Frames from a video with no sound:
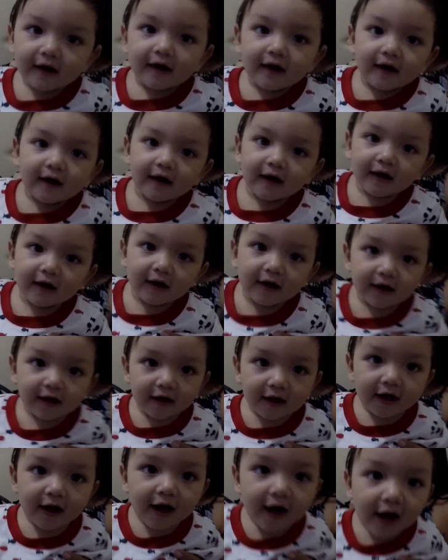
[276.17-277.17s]
what are
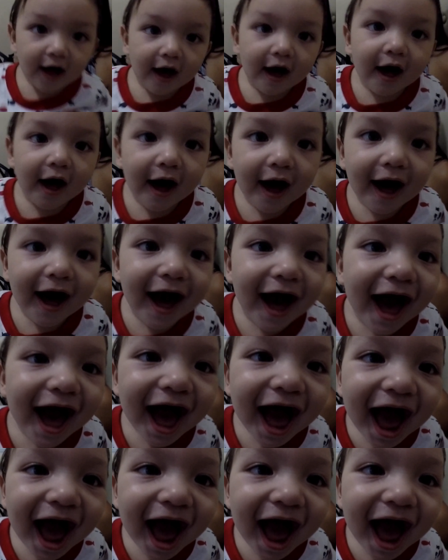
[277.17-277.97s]
you doing?